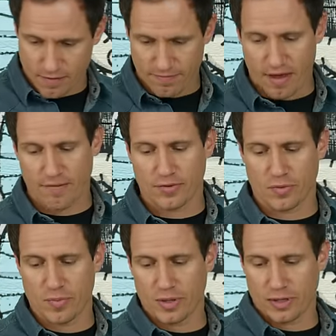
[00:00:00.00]

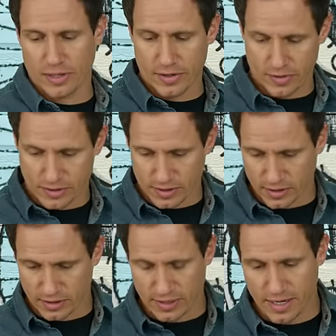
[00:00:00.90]
500 milliliters it
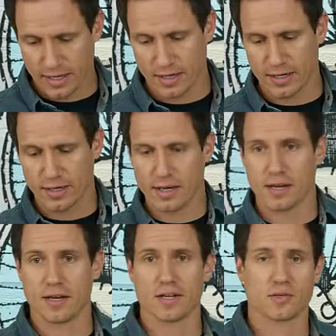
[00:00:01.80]
looks like in,
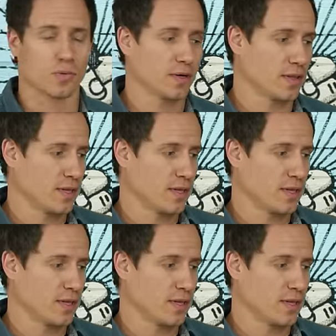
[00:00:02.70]
in each one of